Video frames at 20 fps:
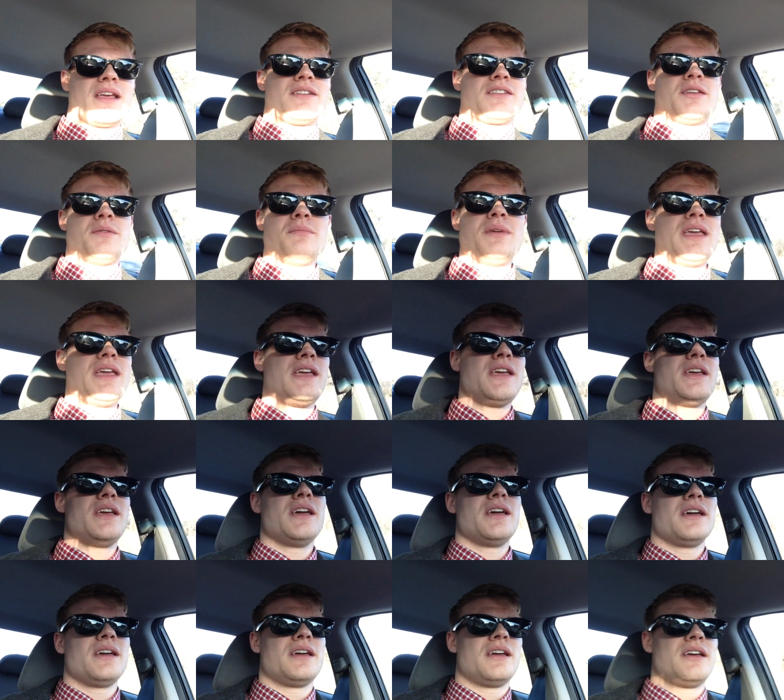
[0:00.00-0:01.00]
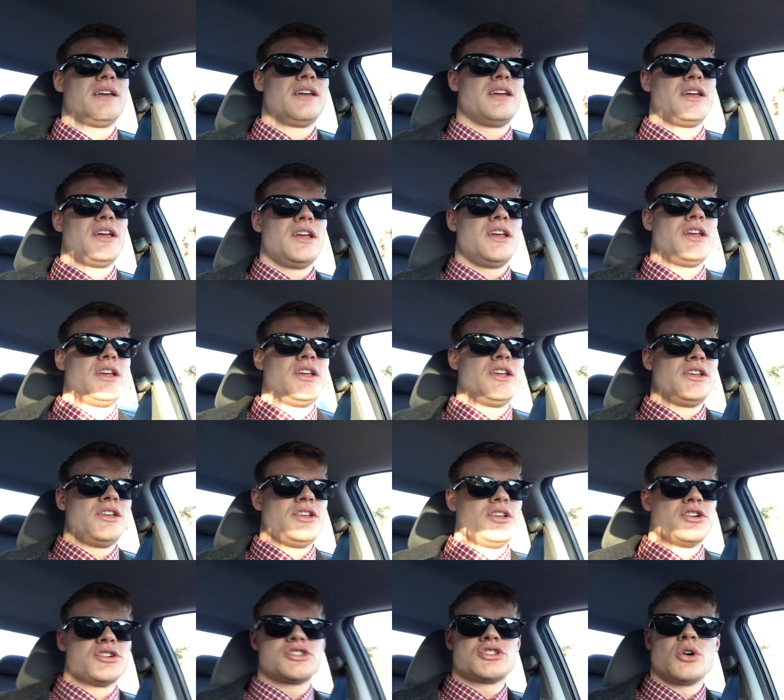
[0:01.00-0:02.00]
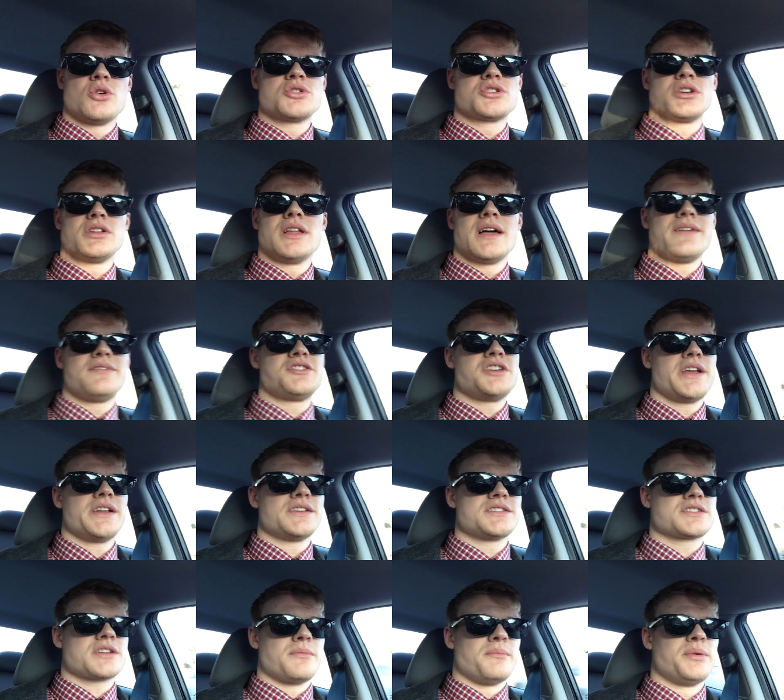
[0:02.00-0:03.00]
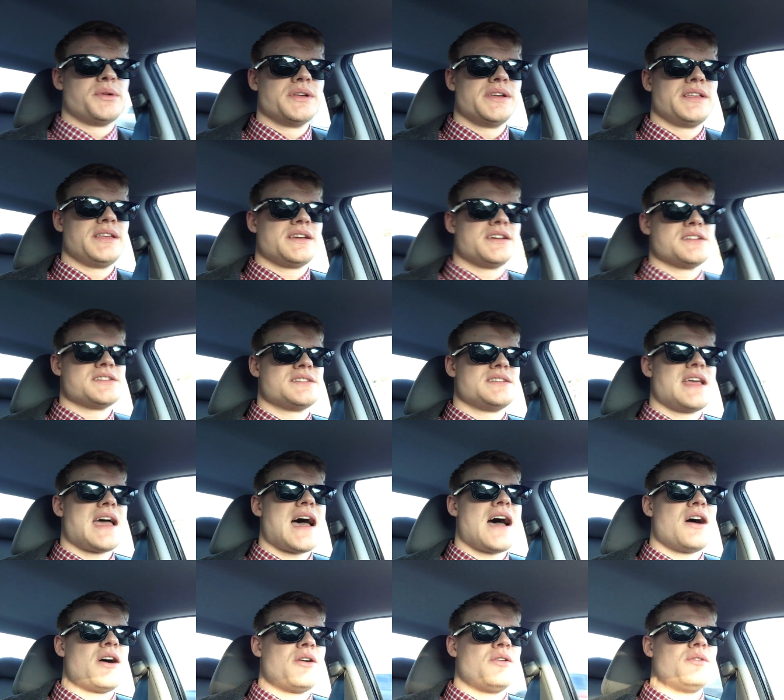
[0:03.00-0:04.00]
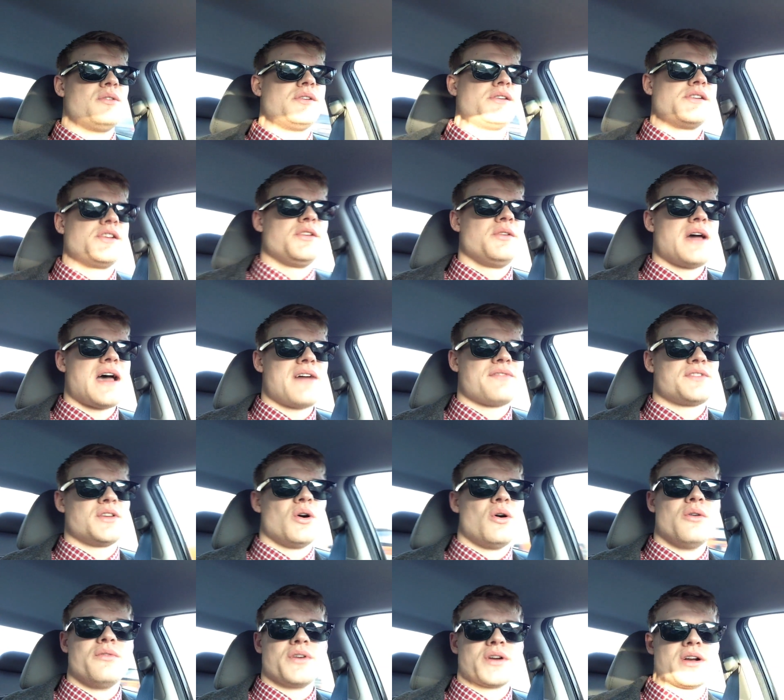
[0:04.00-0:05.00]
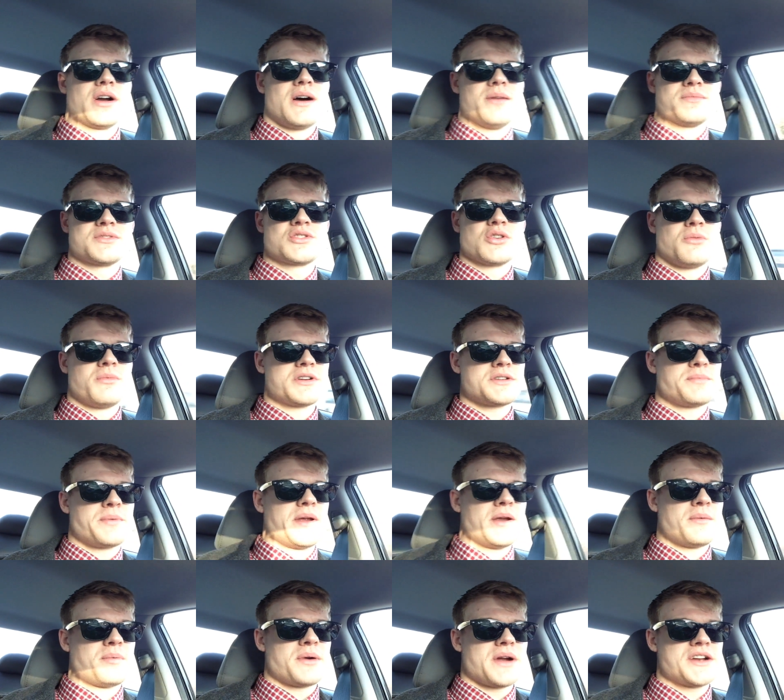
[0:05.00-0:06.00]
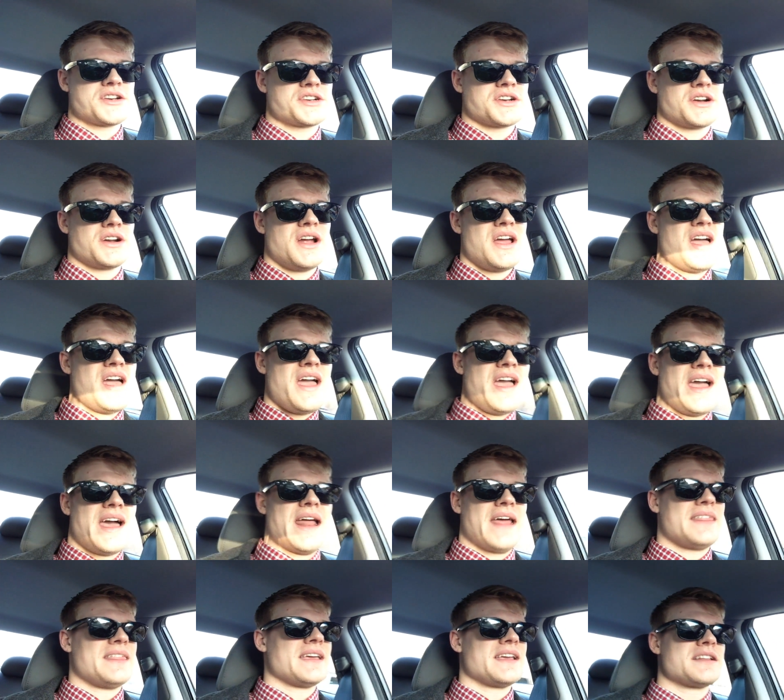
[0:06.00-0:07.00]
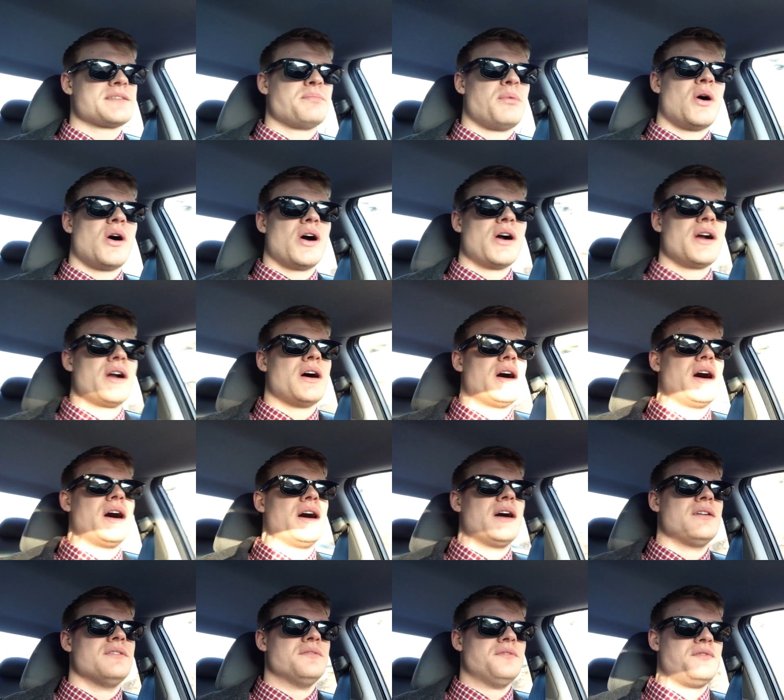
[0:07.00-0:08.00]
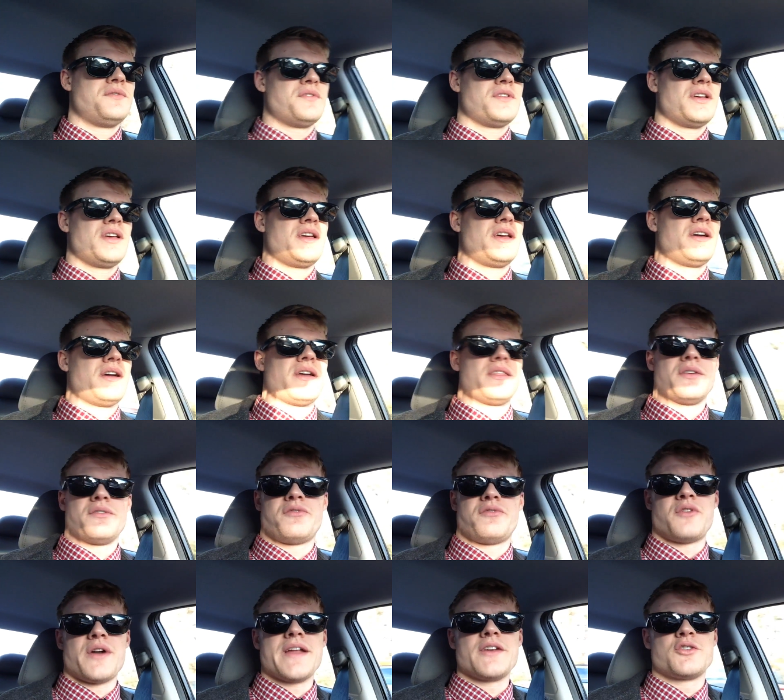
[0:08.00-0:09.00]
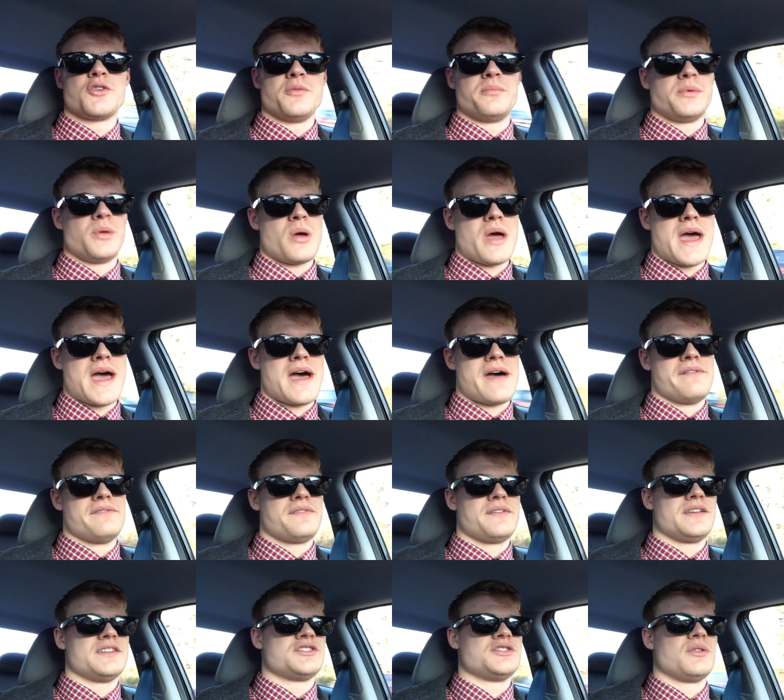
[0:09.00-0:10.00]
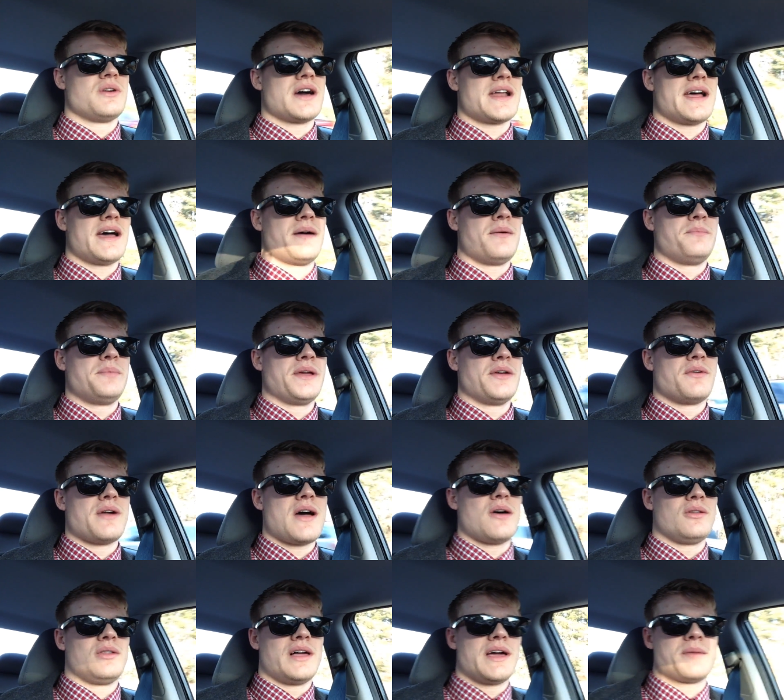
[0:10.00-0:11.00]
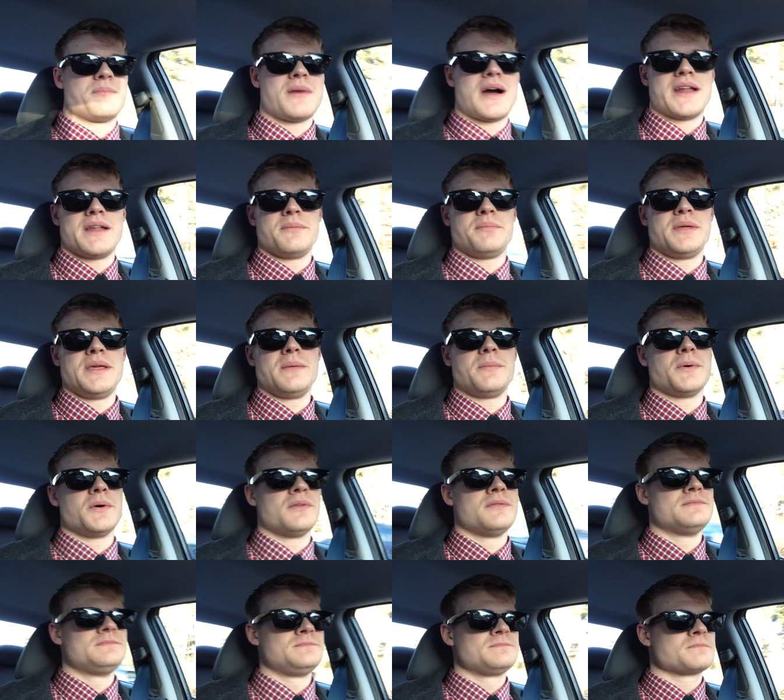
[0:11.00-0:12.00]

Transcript: to me, your social life changes completely because now you have to overcome so much peer pressure. And I think it's part of the friend group you have, is you got to be around like-minded people.